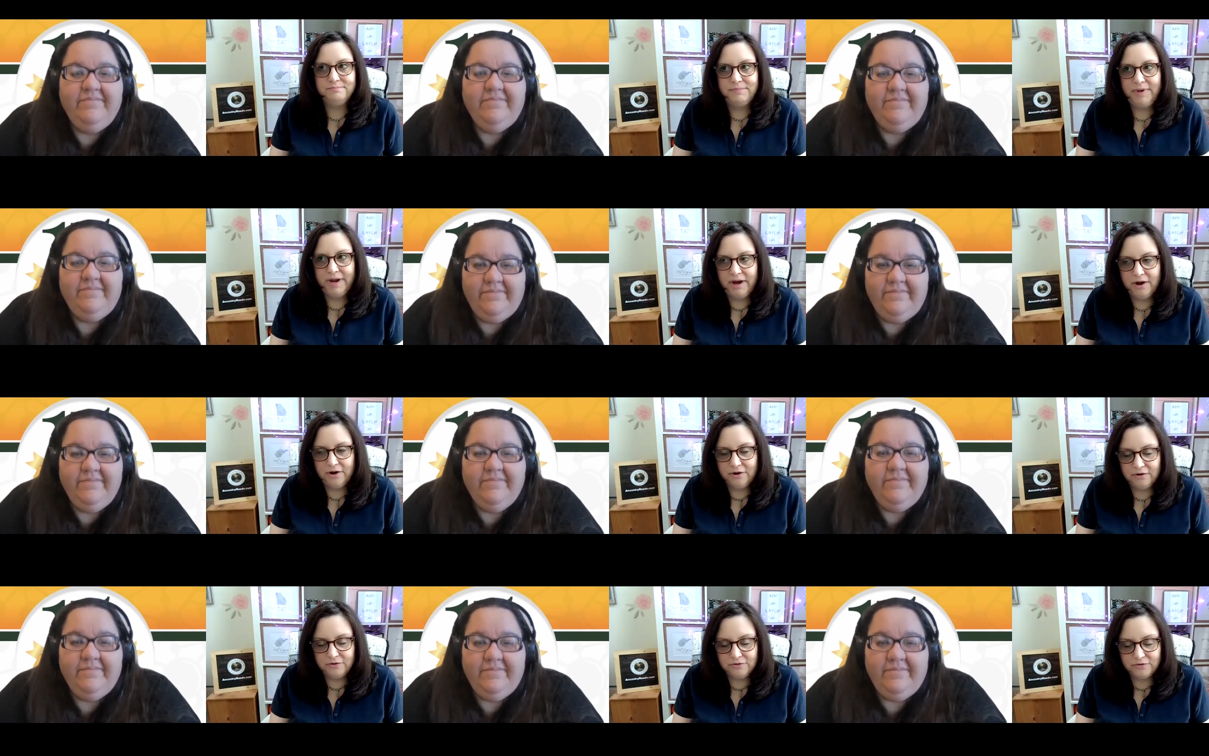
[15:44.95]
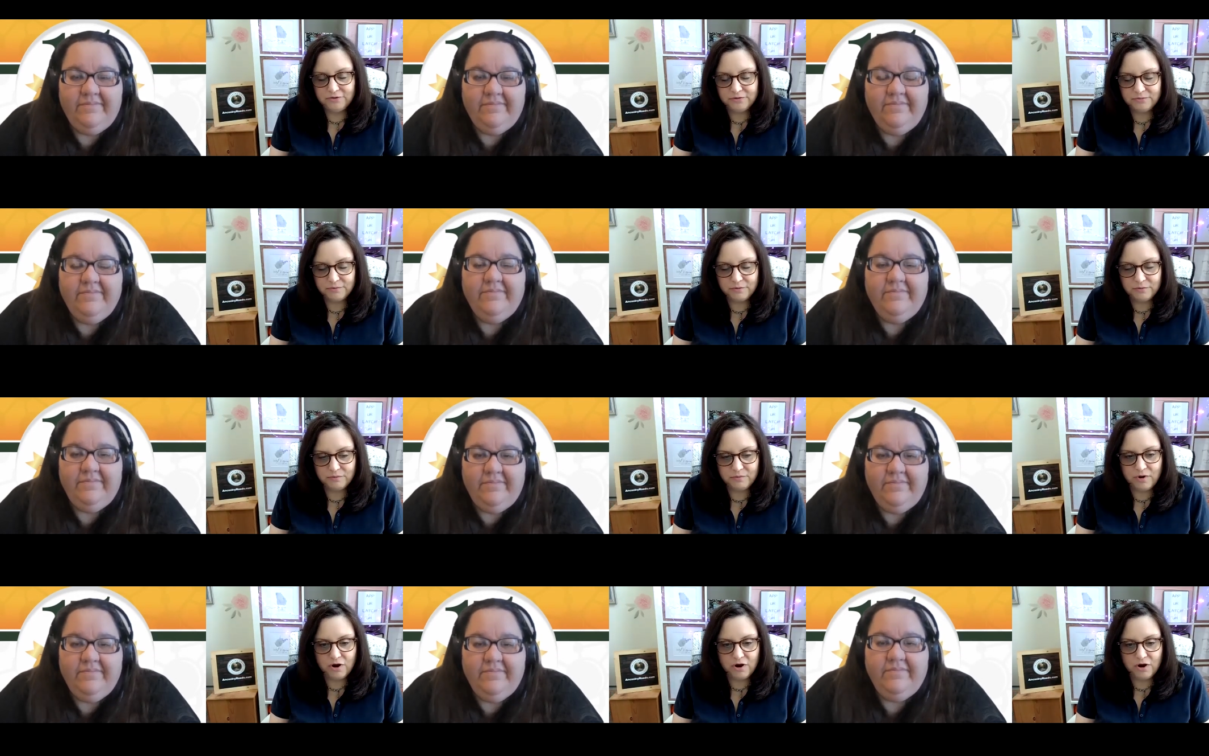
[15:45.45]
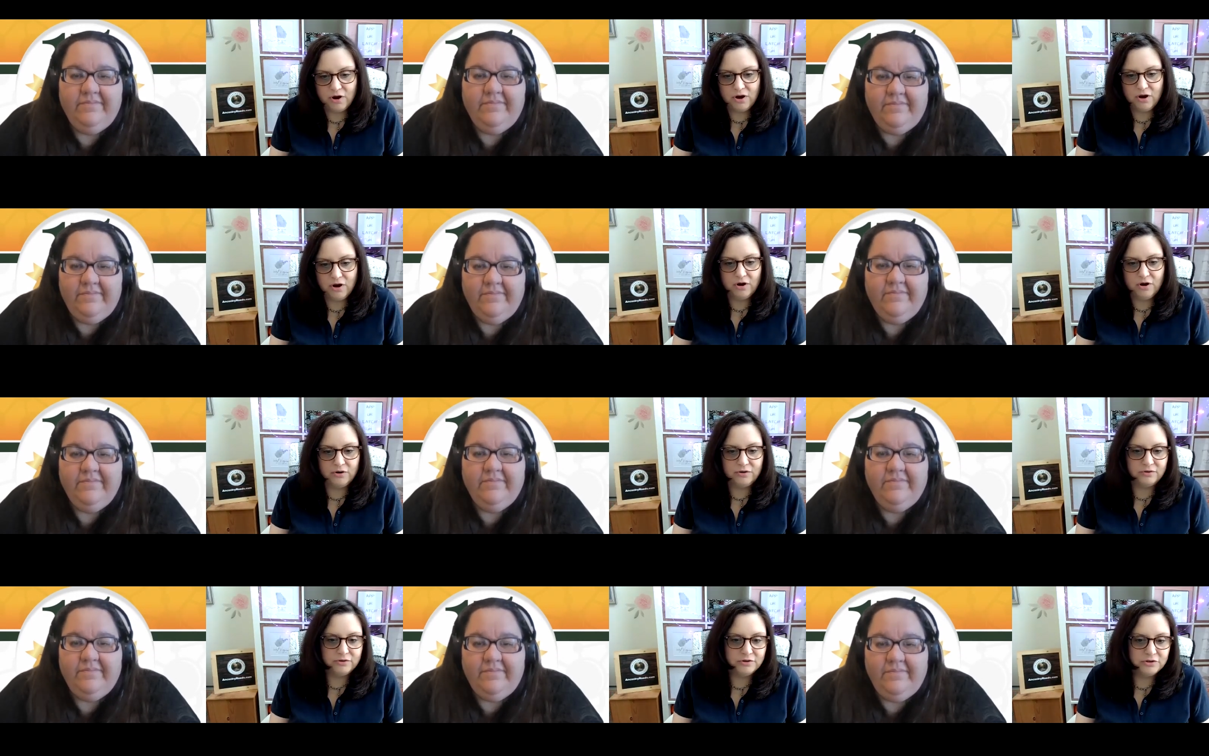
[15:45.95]
Speaker 1: parents were
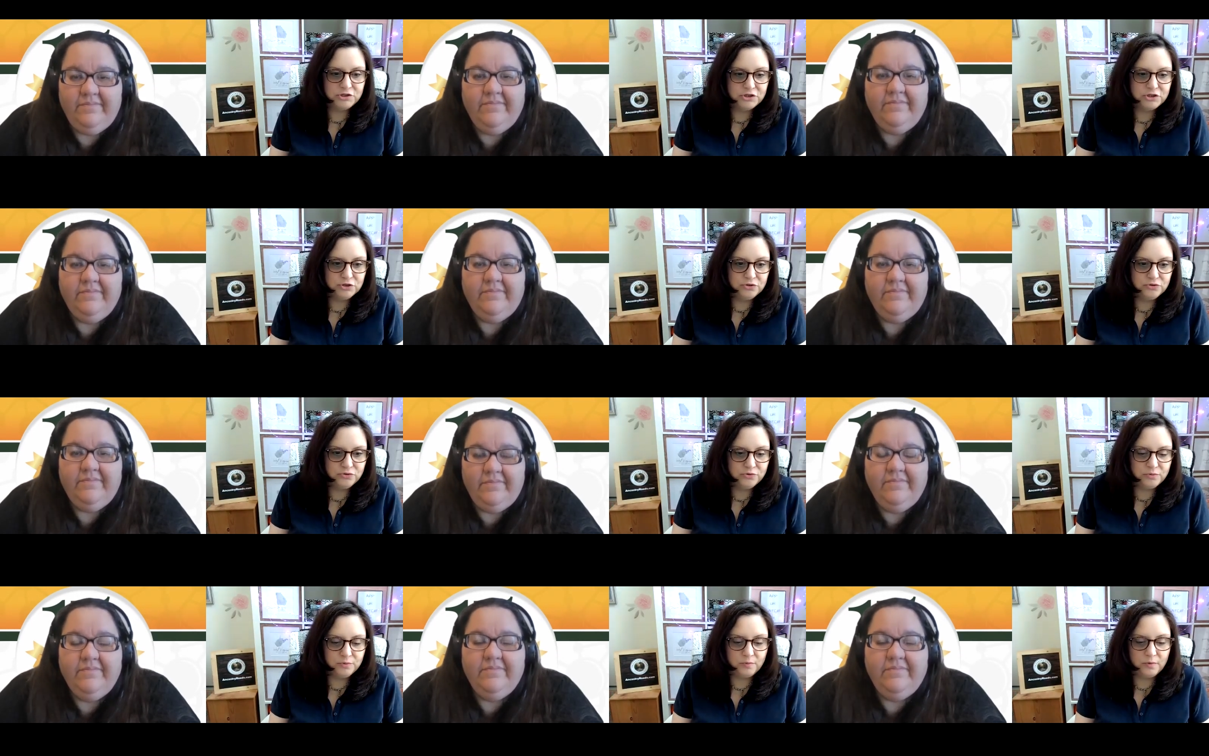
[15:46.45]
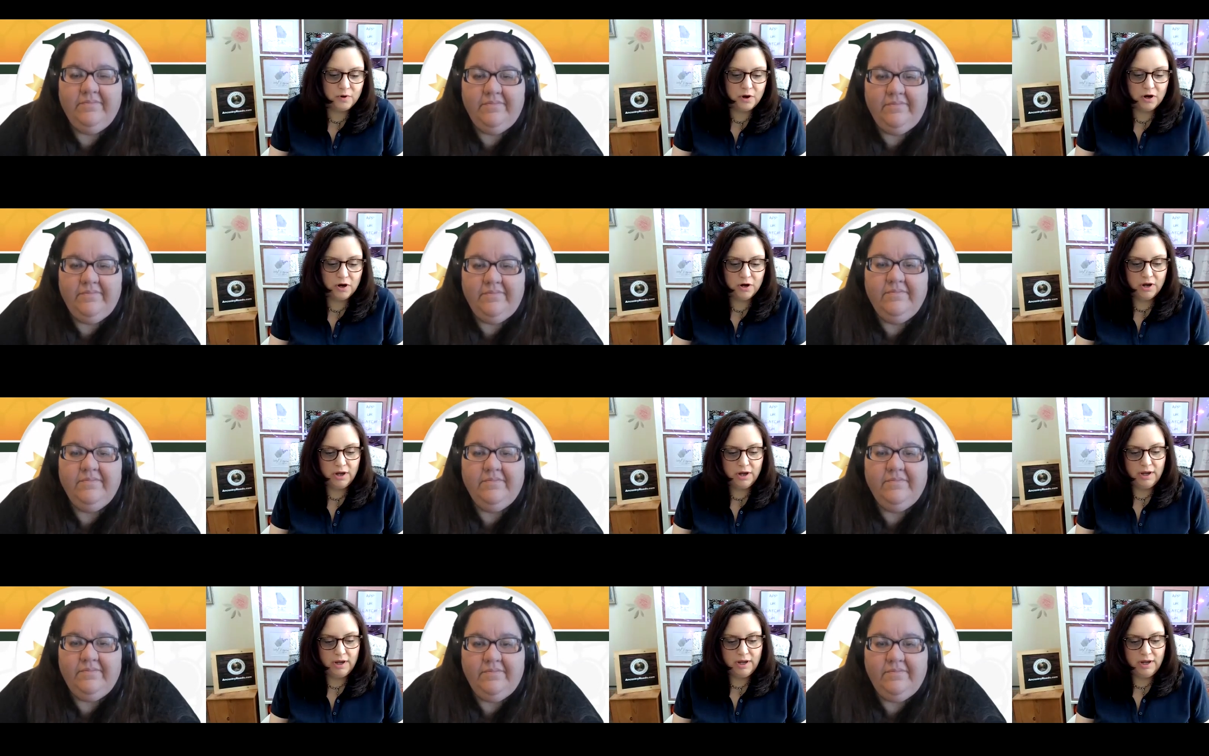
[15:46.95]
wrong or the children were wrong